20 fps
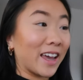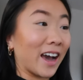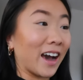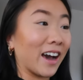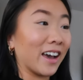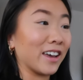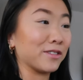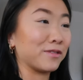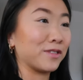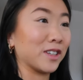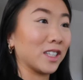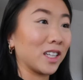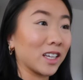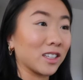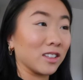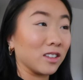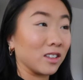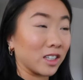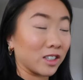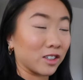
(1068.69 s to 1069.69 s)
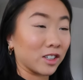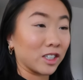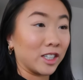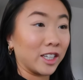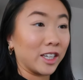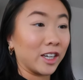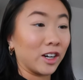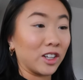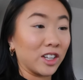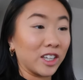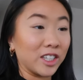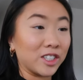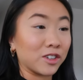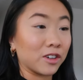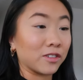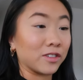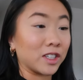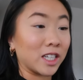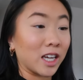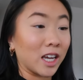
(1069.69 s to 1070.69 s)
I feel like literally all I do
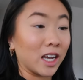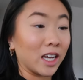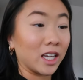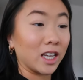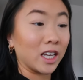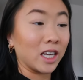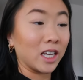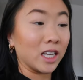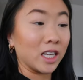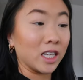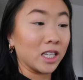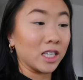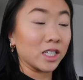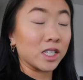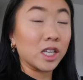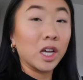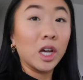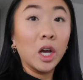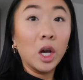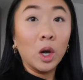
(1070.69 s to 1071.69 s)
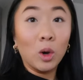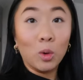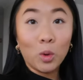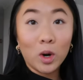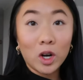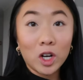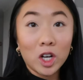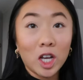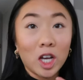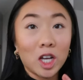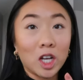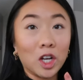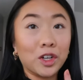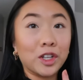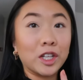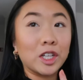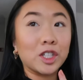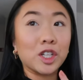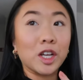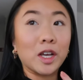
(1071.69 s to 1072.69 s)
every day is work, go
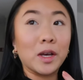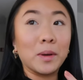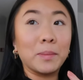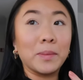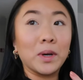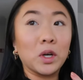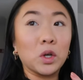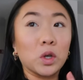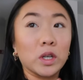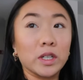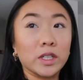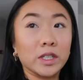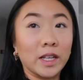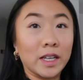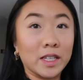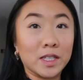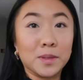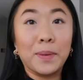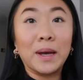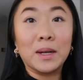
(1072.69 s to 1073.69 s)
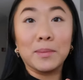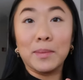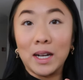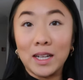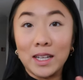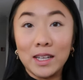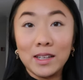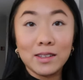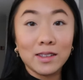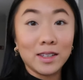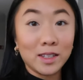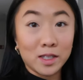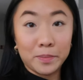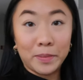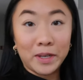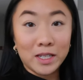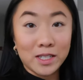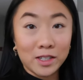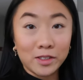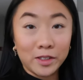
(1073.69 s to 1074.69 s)
to the gym, or like spend money. That's
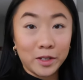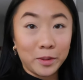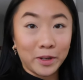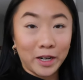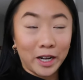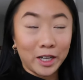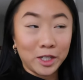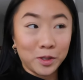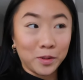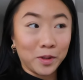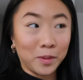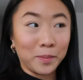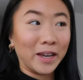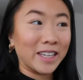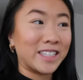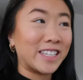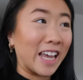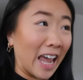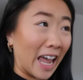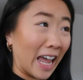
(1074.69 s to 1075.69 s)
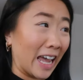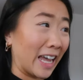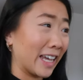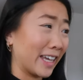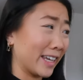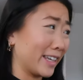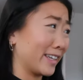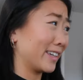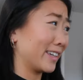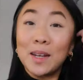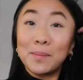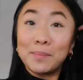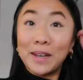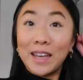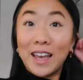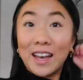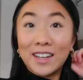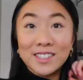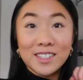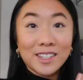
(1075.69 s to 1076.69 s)
basically what I do with my day. But
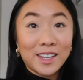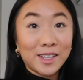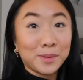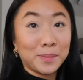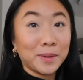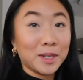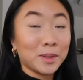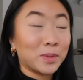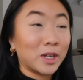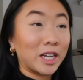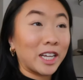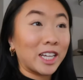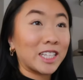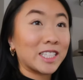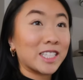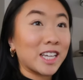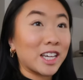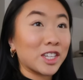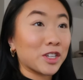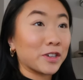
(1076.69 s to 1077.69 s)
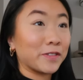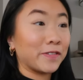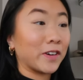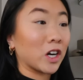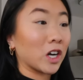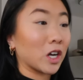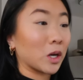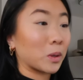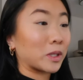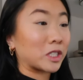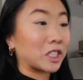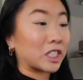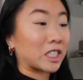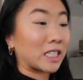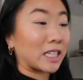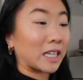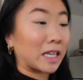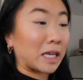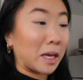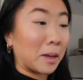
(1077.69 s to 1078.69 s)
yeah, today's been a pretty good day so far. We're just
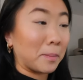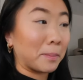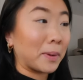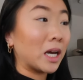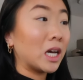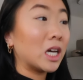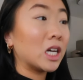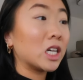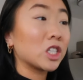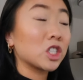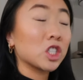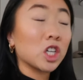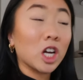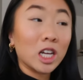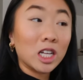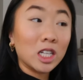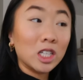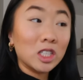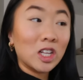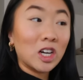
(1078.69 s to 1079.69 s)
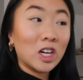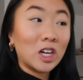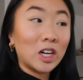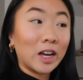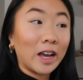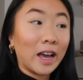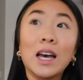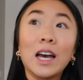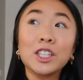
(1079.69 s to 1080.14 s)
gonna keep chugging along.